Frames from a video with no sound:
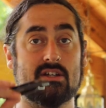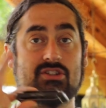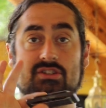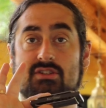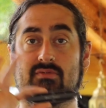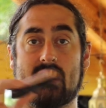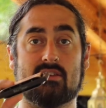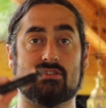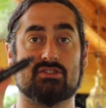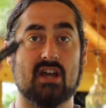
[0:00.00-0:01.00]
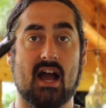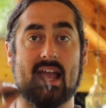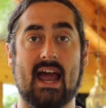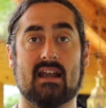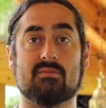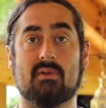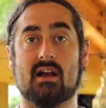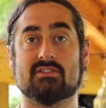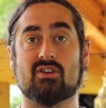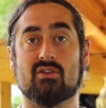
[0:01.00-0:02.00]
Just a regular stock out of the
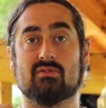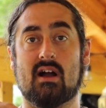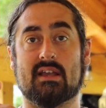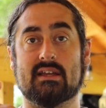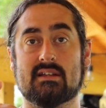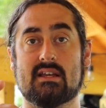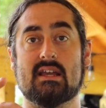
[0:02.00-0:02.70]
box HOHNER Rocket,